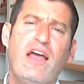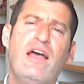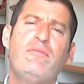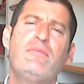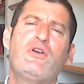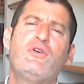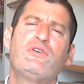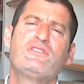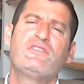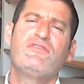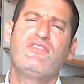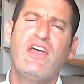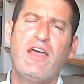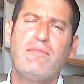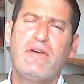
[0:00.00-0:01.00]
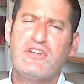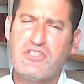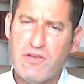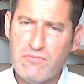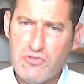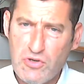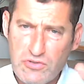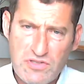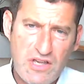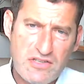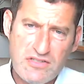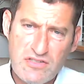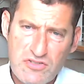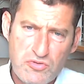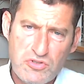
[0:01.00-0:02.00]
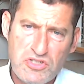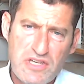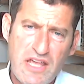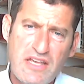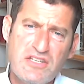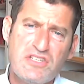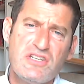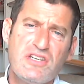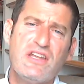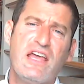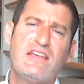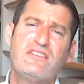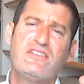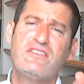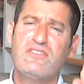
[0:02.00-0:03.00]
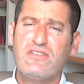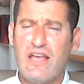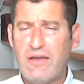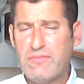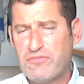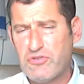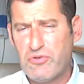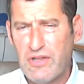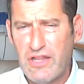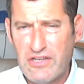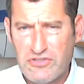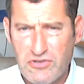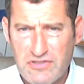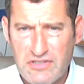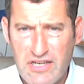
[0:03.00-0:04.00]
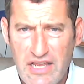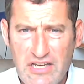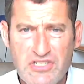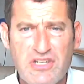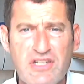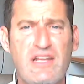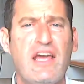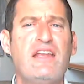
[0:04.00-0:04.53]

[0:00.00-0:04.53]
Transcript: And because of them, Hashem chose us, the Jewish nation, as his Am Sgula chose a nation.